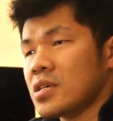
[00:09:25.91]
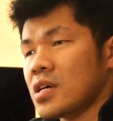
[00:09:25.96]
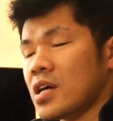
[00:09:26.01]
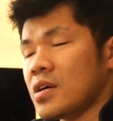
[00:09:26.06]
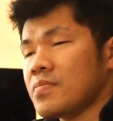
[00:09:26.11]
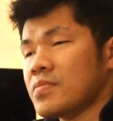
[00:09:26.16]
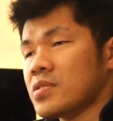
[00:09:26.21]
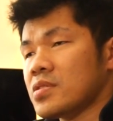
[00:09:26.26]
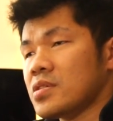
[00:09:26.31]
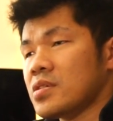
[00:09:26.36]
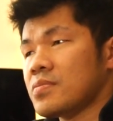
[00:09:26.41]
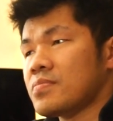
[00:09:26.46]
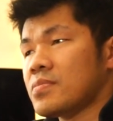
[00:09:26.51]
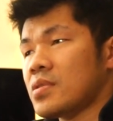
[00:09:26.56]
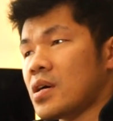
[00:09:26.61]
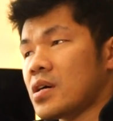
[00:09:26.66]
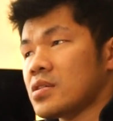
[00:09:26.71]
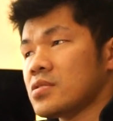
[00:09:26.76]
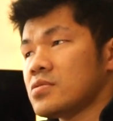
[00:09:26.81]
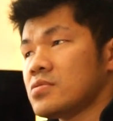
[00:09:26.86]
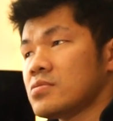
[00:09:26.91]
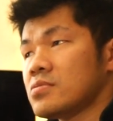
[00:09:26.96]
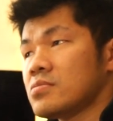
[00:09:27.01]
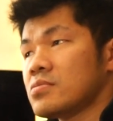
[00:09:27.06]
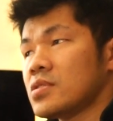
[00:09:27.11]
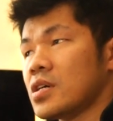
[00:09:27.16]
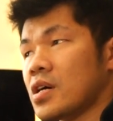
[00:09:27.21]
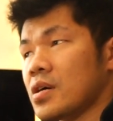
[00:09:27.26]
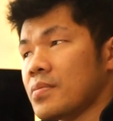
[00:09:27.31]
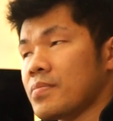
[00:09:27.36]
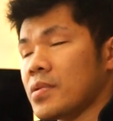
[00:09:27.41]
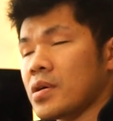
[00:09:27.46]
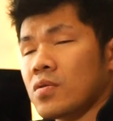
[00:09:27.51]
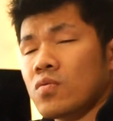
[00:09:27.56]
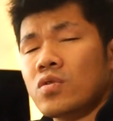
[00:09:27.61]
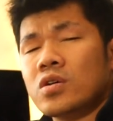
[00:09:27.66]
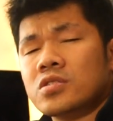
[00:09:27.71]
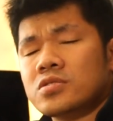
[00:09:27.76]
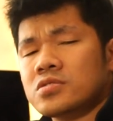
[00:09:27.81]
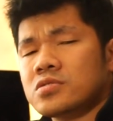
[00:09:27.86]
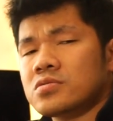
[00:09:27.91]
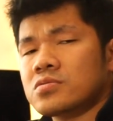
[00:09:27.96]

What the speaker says: I believe that you guys might want